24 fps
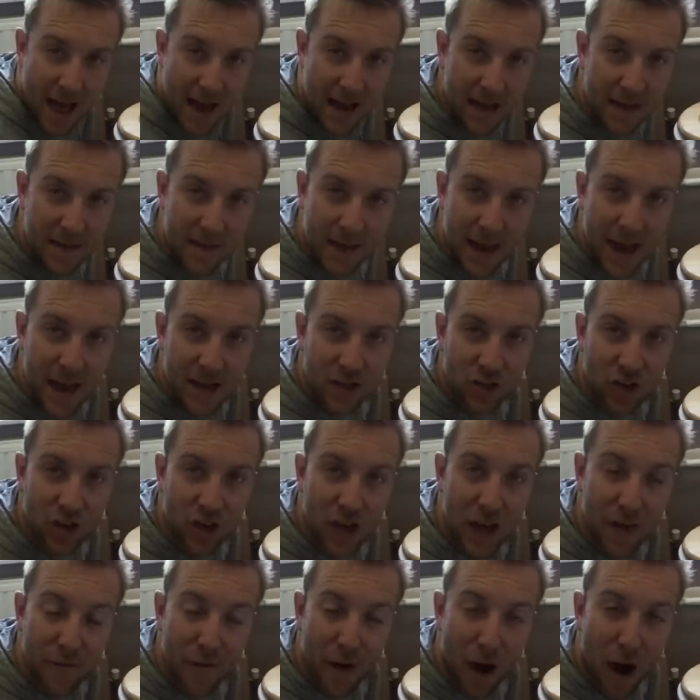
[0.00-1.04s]
in the end, you
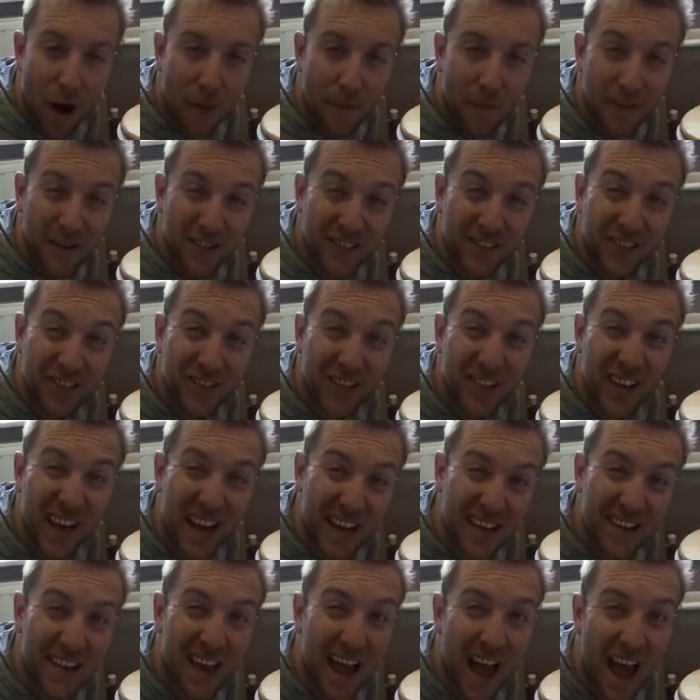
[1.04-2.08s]
give up and
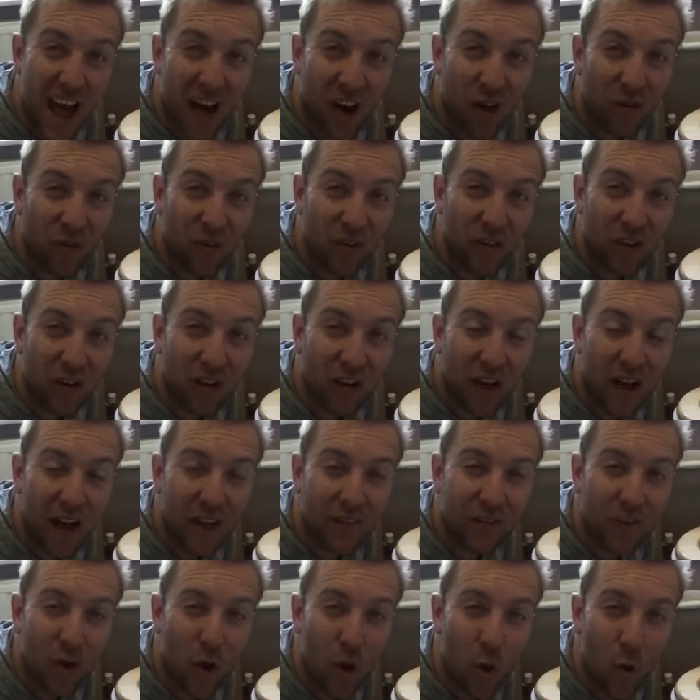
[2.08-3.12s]
sit down
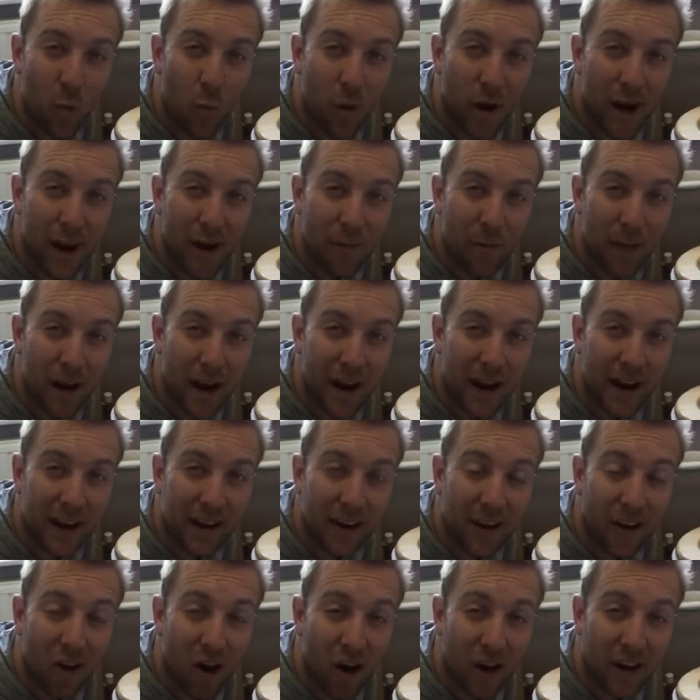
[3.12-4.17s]
and do a wee-wee
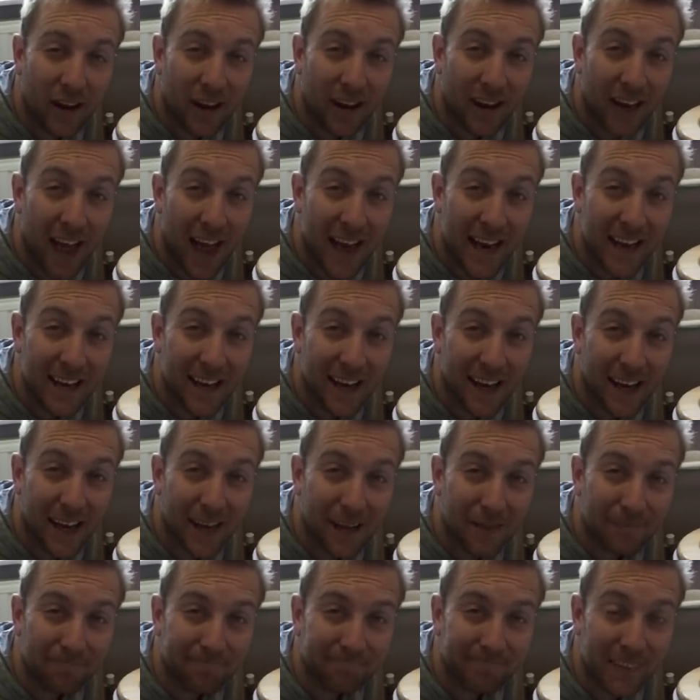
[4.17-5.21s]
like a
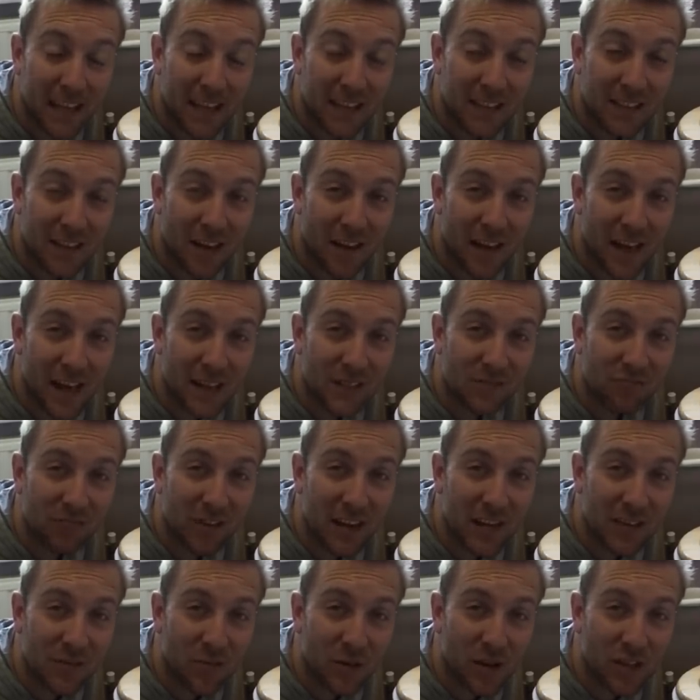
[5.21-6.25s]
lady. So that's the
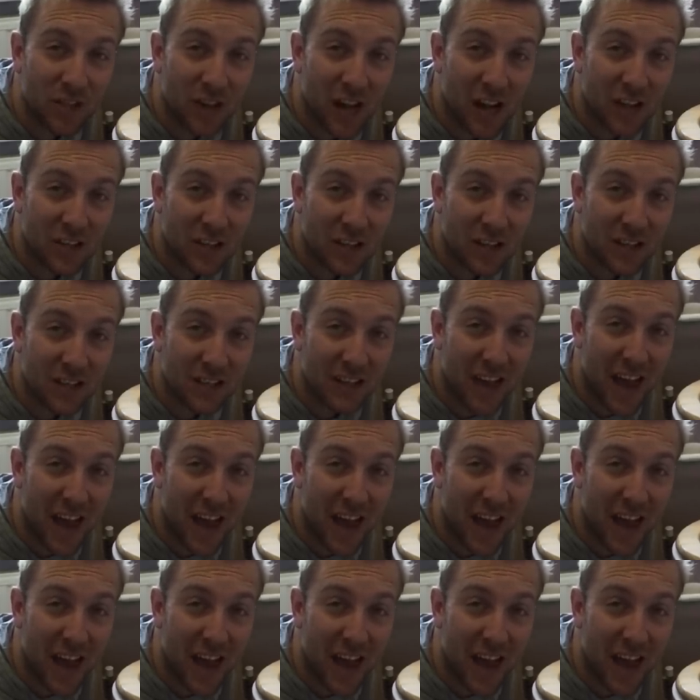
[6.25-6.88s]
reason we're changing this